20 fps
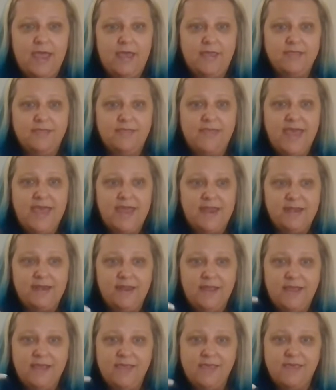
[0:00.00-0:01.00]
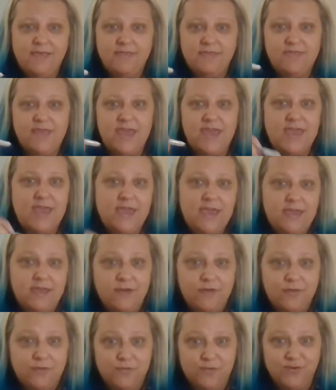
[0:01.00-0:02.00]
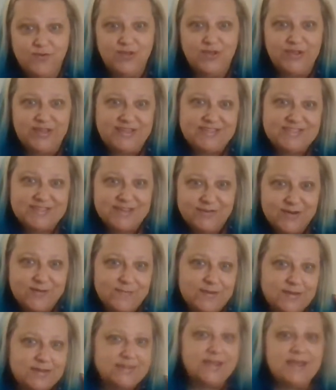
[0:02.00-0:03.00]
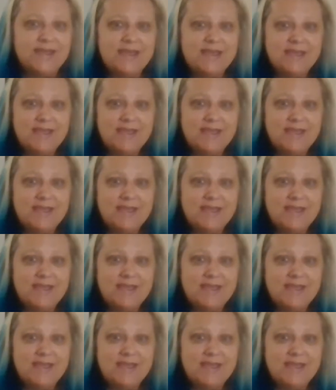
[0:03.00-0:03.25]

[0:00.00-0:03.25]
Then they, through the lease agreement,